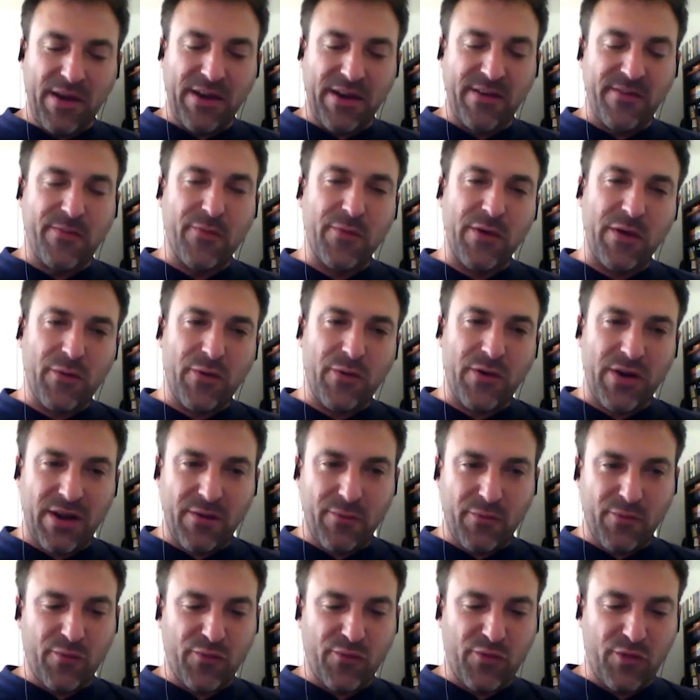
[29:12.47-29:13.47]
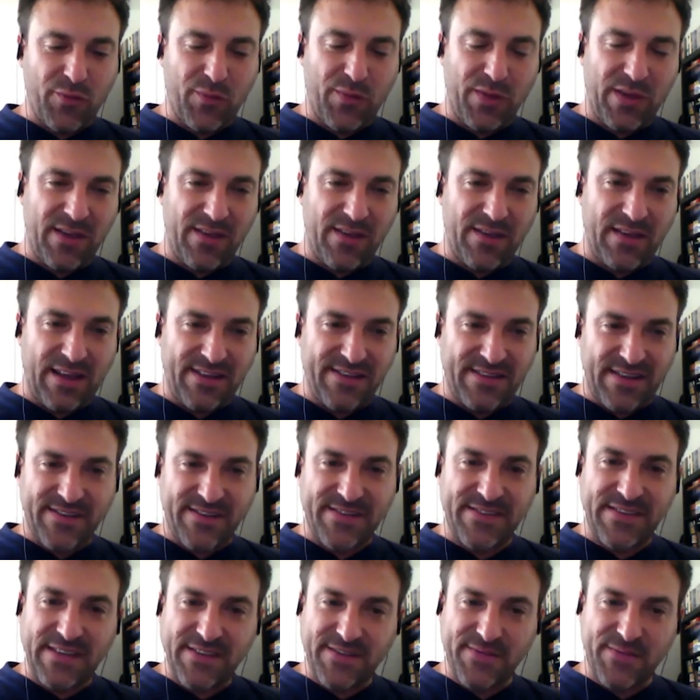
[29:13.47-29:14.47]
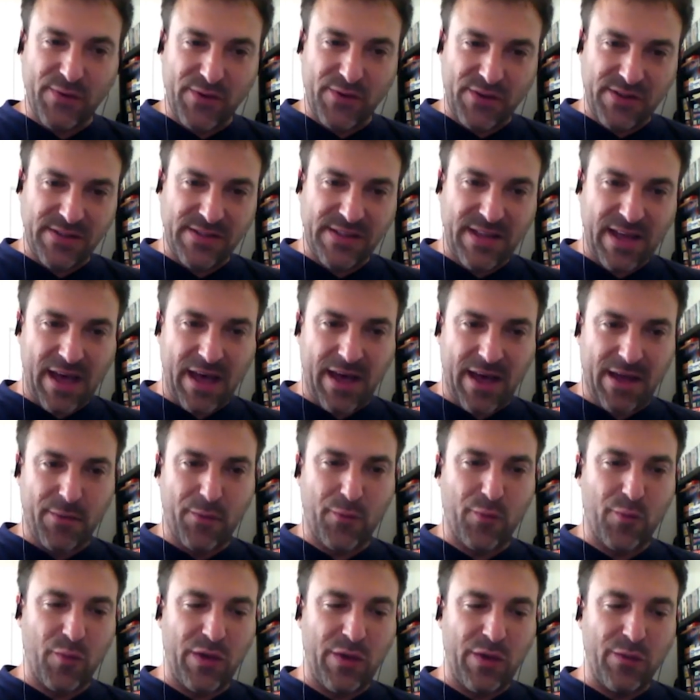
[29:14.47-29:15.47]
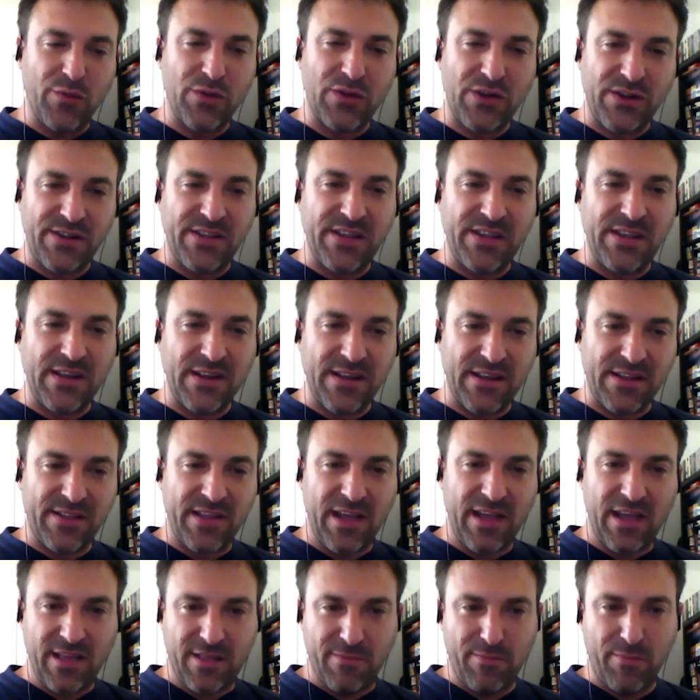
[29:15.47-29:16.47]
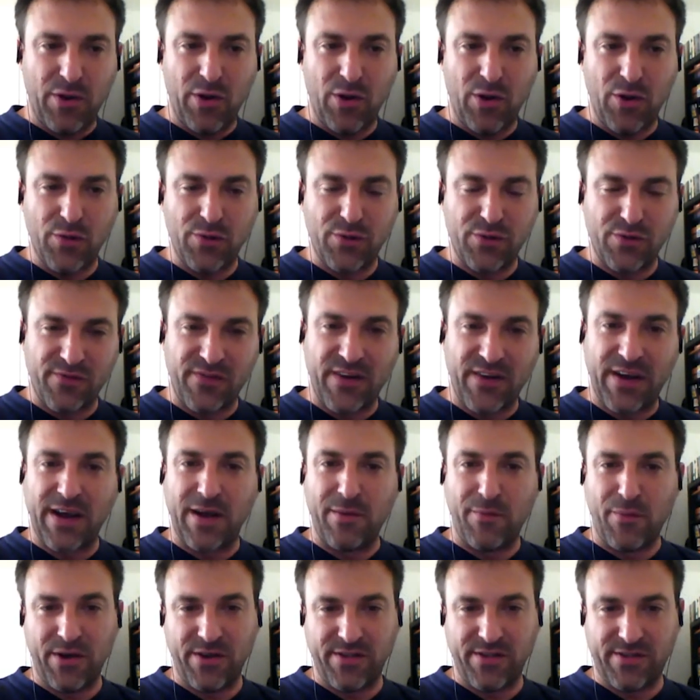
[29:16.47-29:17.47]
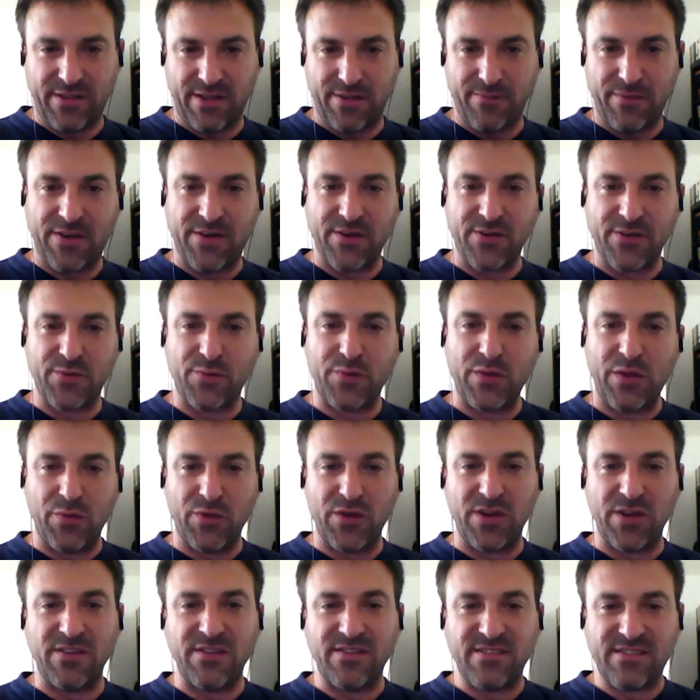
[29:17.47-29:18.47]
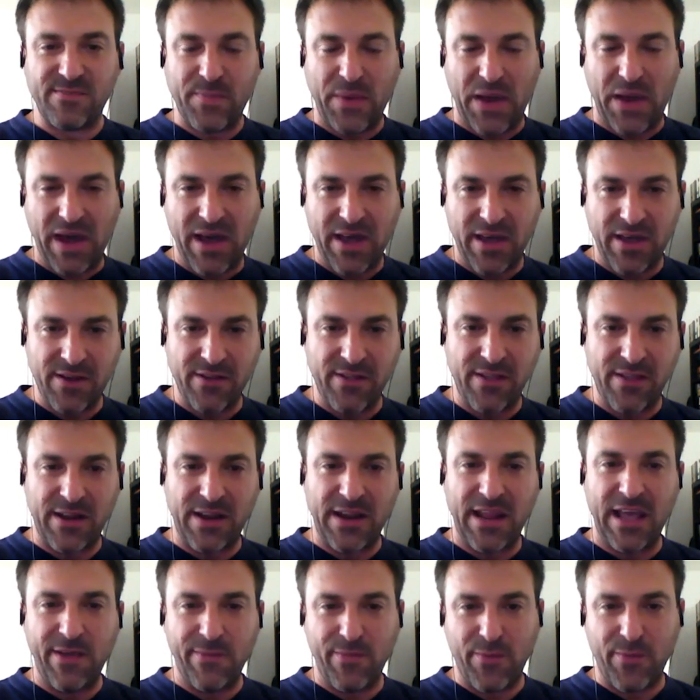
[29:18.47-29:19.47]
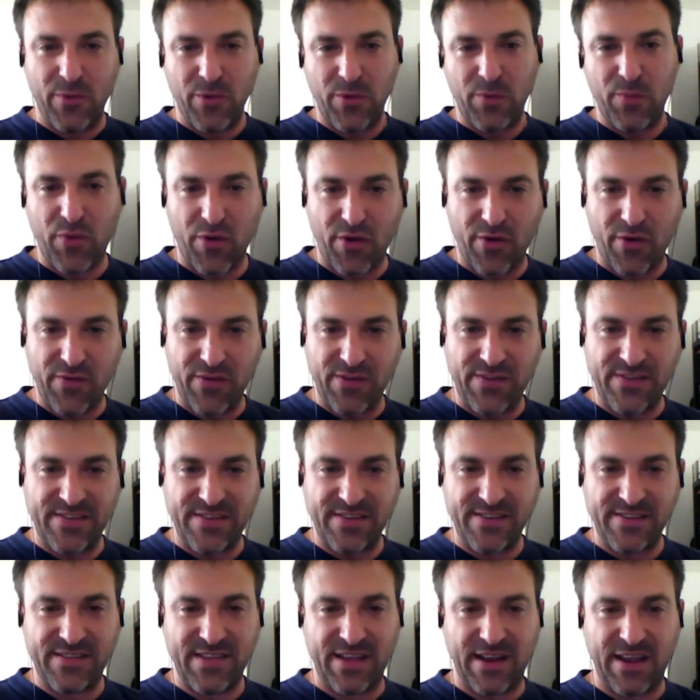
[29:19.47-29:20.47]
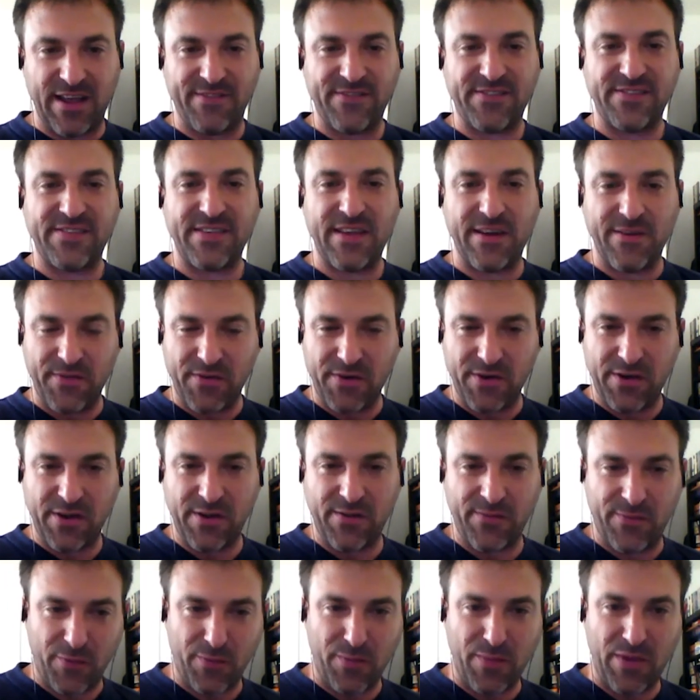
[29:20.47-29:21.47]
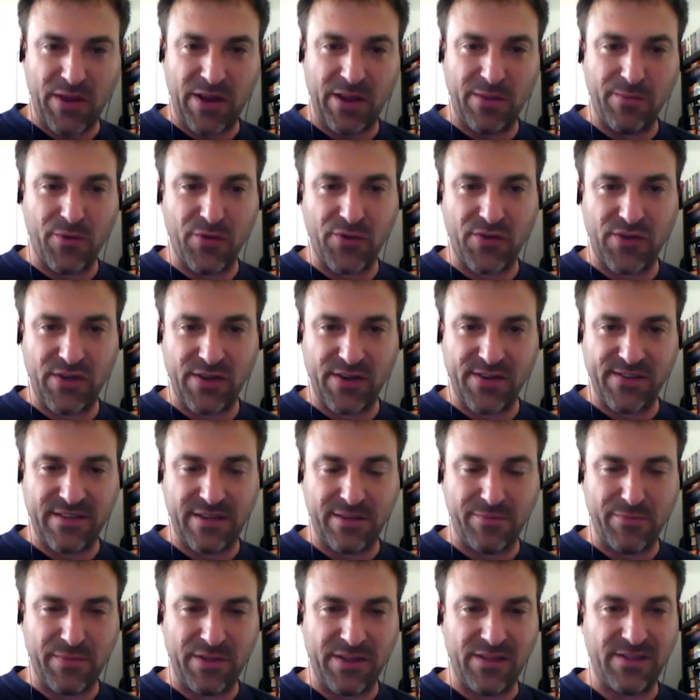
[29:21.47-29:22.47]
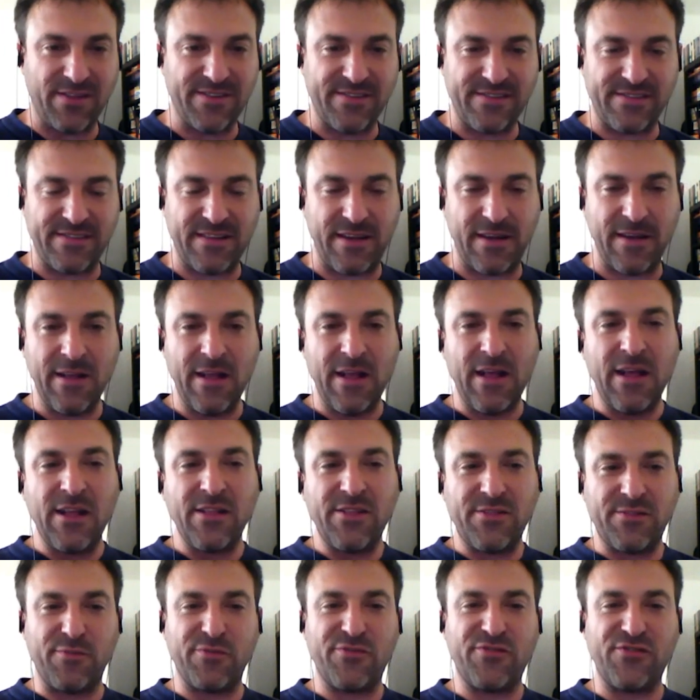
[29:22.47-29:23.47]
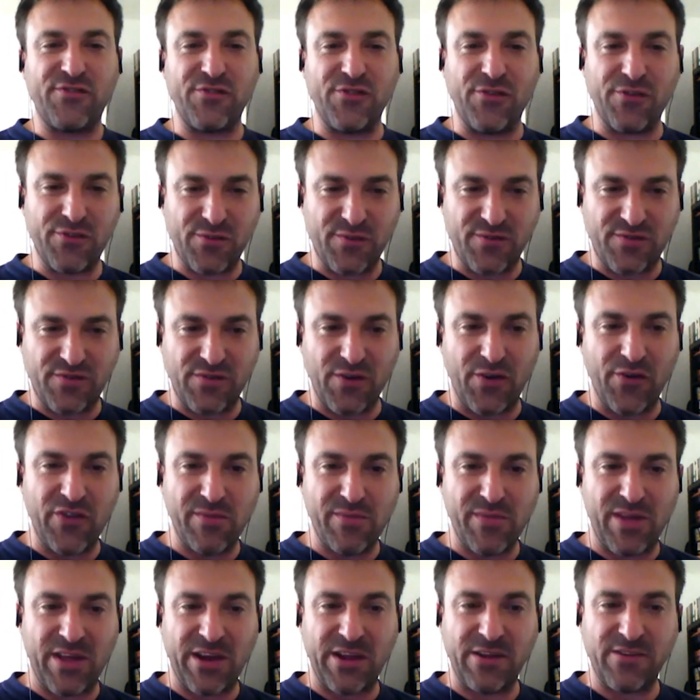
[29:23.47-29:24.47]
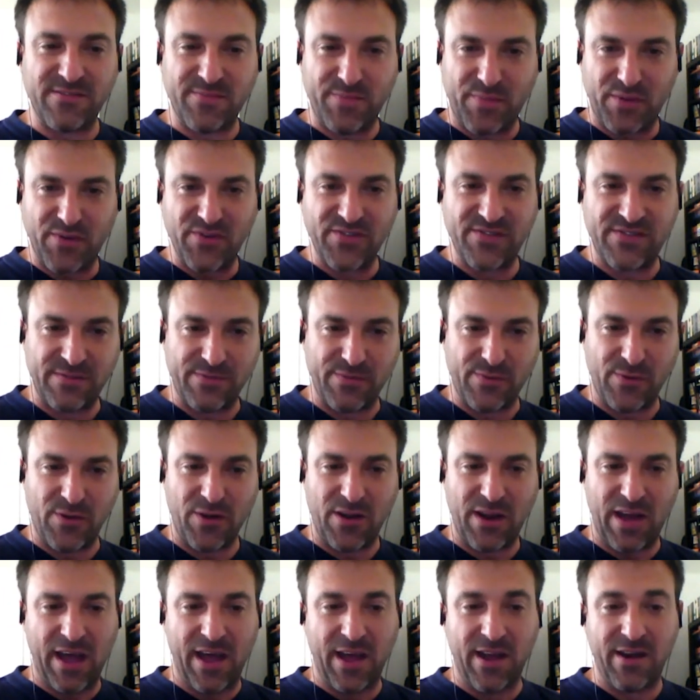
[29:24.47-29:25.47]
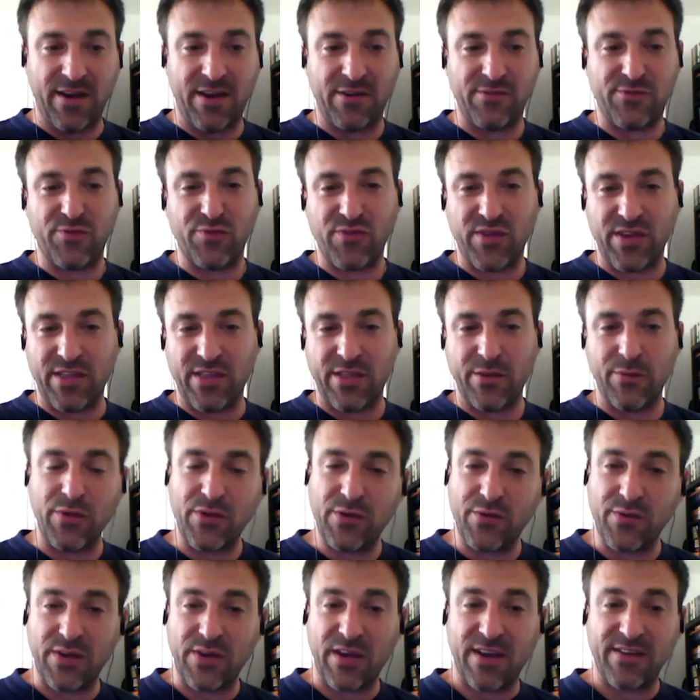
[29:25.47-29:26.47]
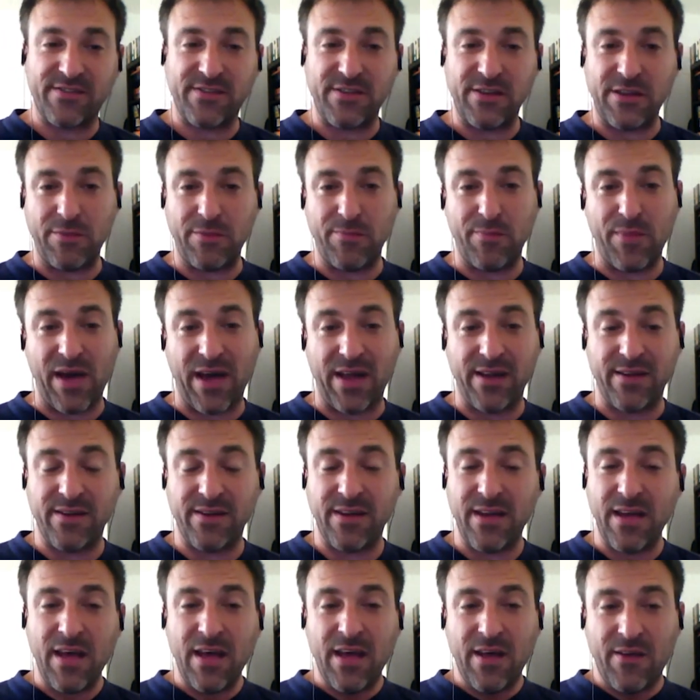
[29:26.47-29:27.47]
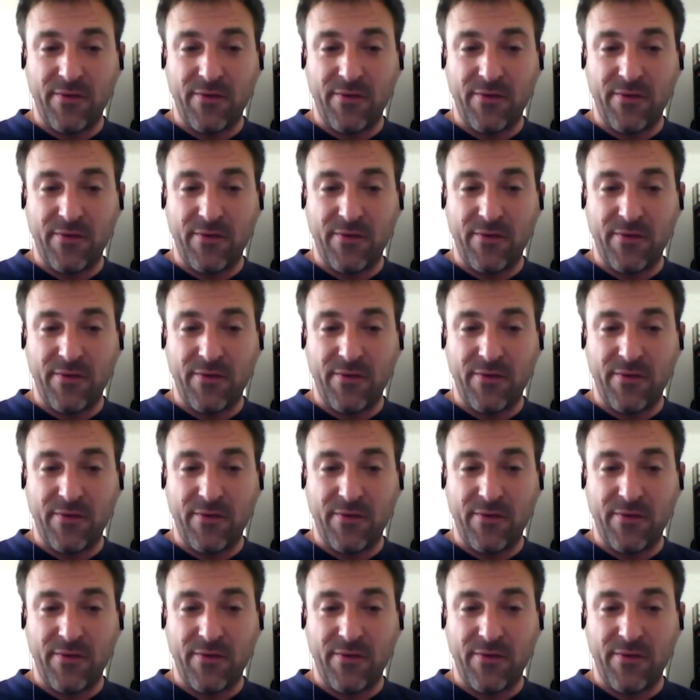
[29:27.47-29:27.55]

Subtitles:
But if we were to be successful in that, we will deal a death blow to Vaca Muerta because we would inspire the neighboring provinces that have suffered it for many more years than Mendoza to show them that it's possible, and together we could actually ban